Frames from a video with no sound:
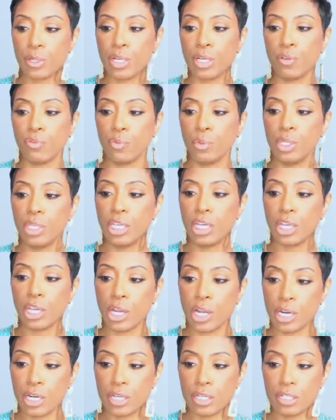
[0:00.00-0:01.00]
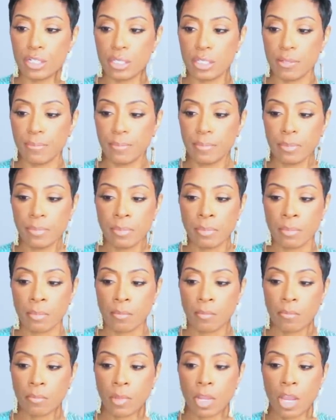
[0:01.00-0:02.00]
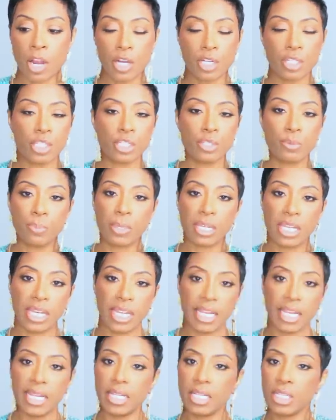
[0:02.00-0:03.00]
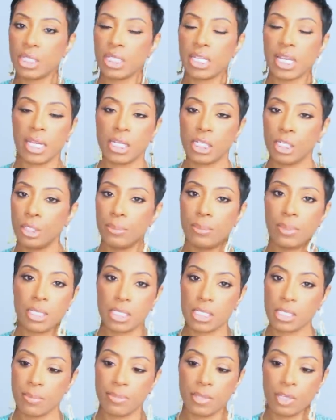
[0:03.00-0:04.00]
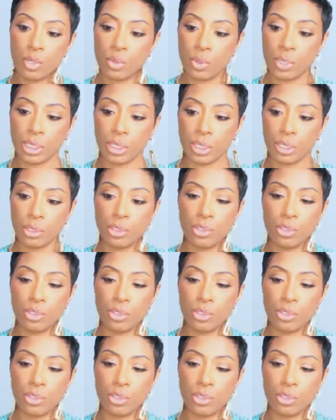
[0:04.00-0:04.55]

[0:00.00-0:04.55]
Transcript: And if we look at hers is plain and just got a little bit of something going on.